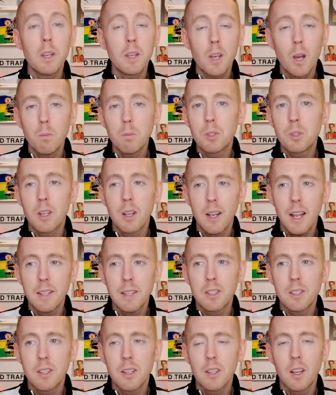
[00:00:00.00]
when it comes to
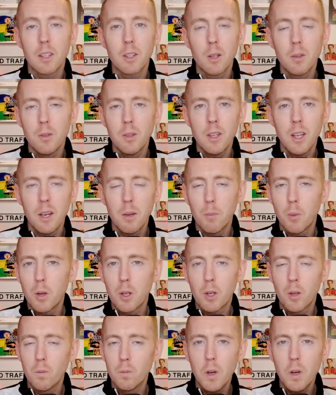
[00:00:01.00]
Leicester, I don't think anybody
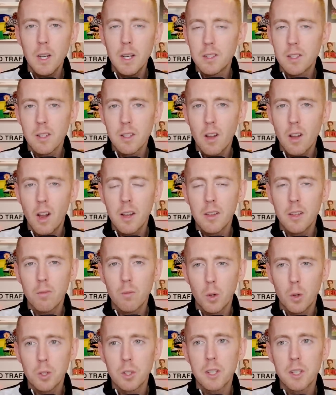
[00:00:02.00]
can really deny that
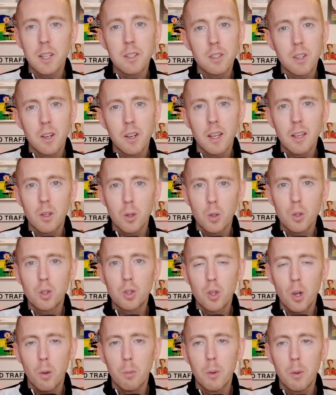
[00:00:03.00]
Rodgers has done a good
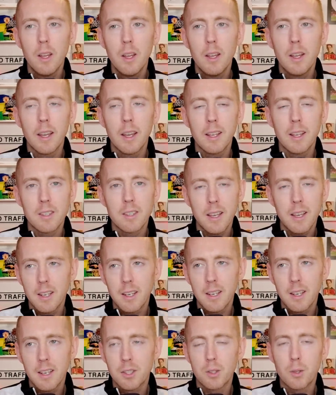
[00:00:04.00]
job in
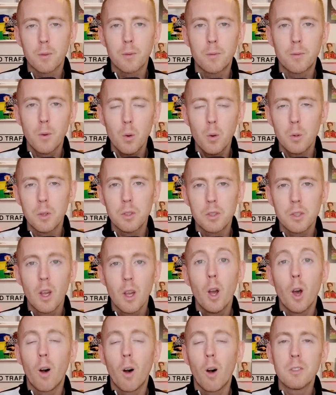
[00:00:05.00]
taking Leicester forwards.
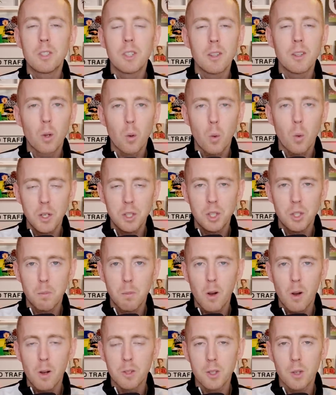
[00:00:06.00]
Obviously, the question
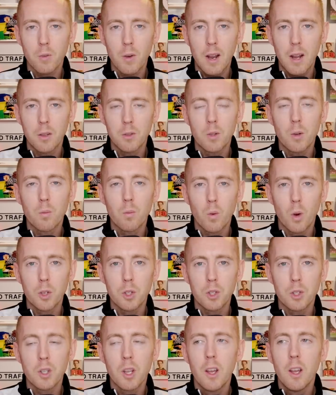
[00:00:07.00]
marks around
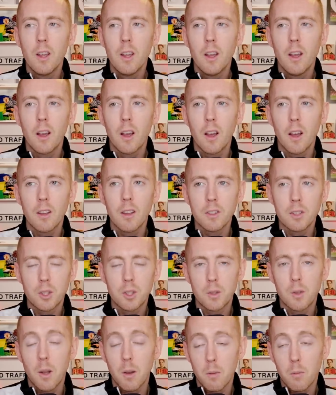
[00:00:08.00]
Rodgers
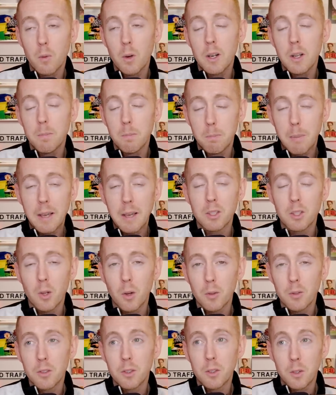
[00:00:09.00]
are really based
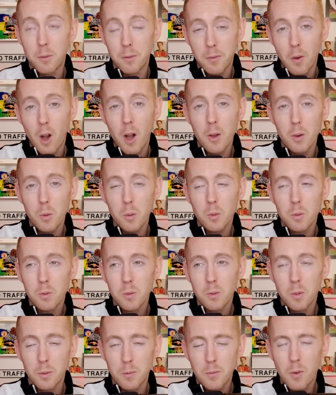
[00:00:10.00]
on the final,
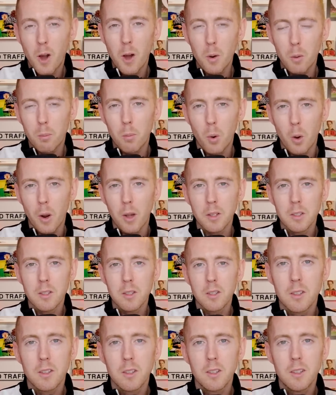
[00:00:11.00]
the final product,
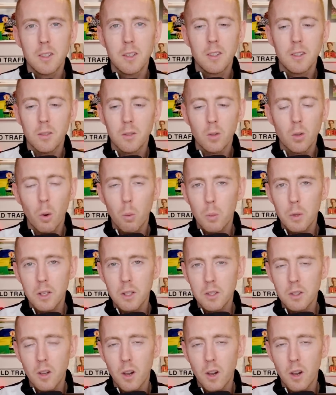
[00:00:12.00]
not winning the